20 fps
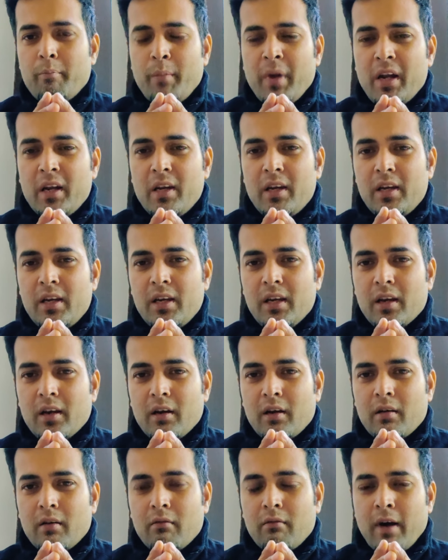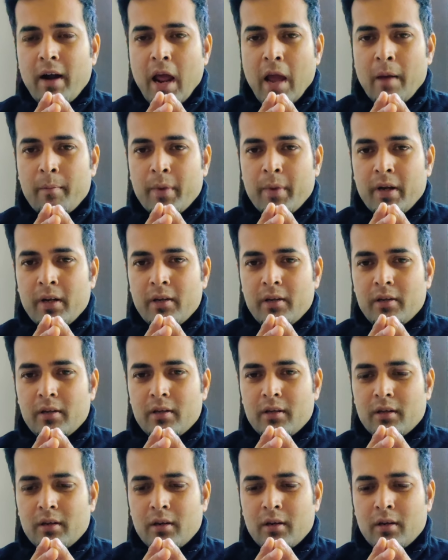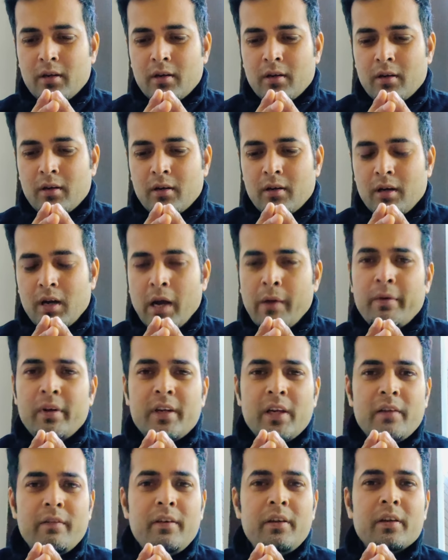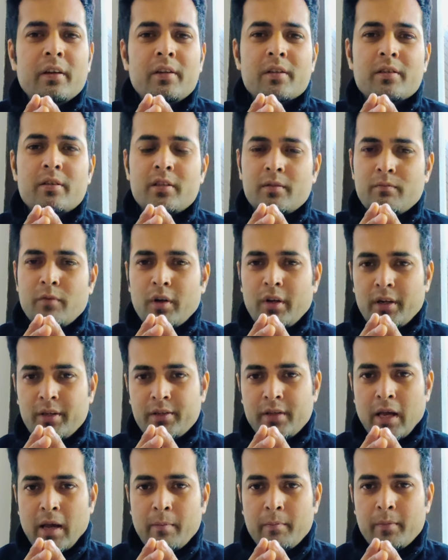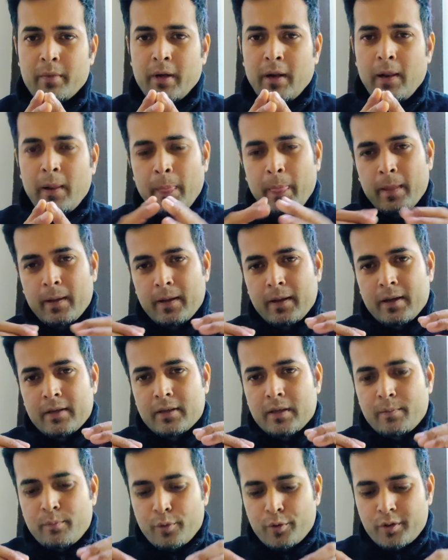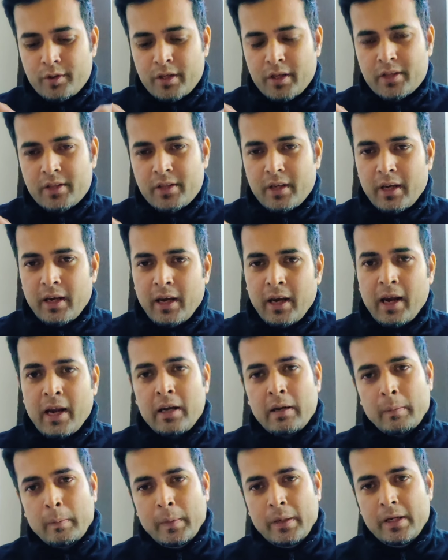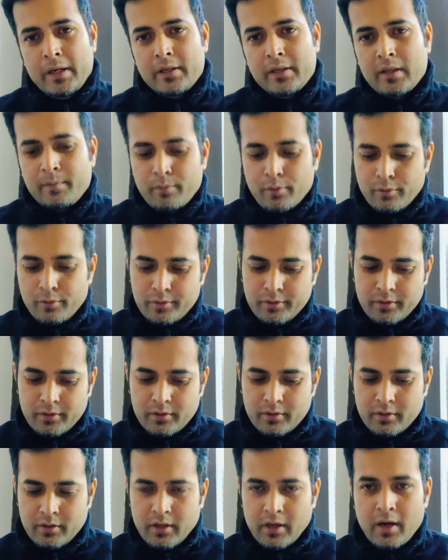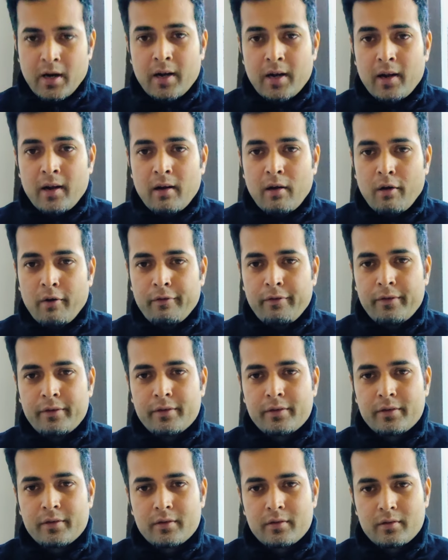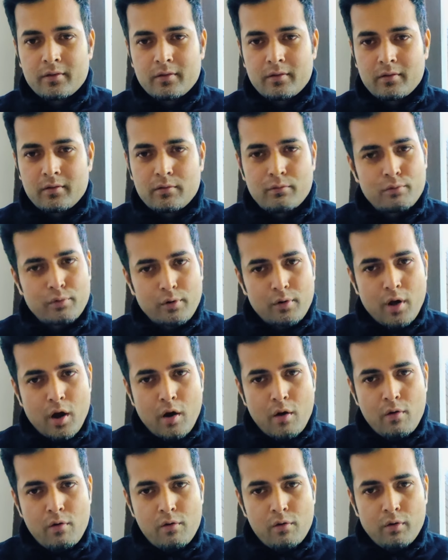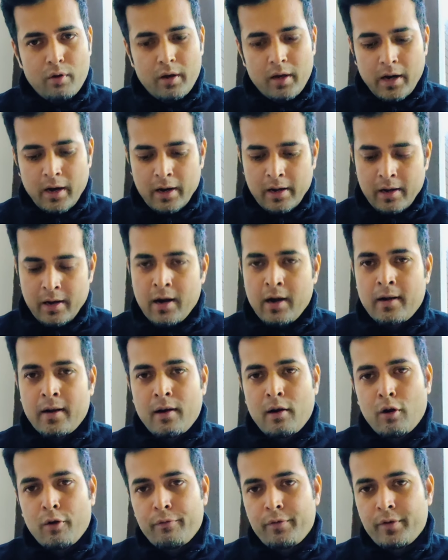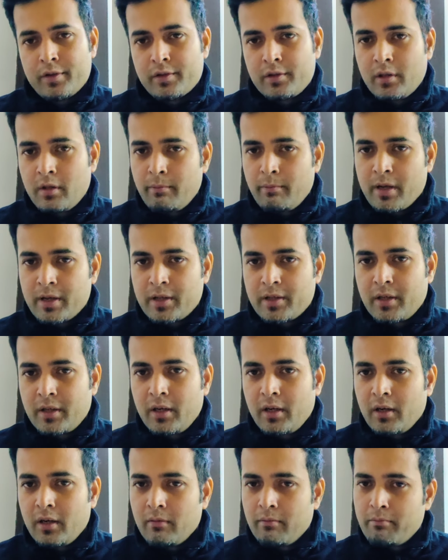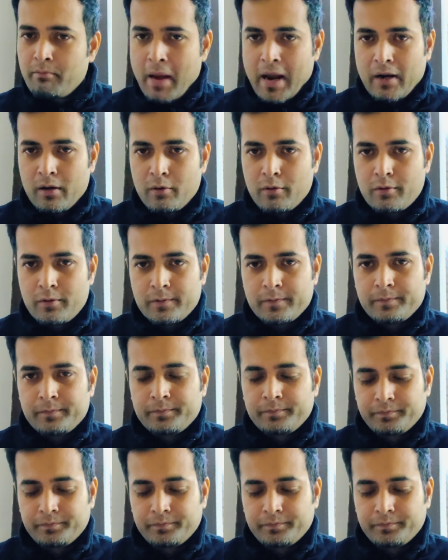Mainly what happened, I will give here just a small example. Suppose there is A and B. Suppose Airtel office Gurgaon, and Airtel office, the Bessery, Bangalore.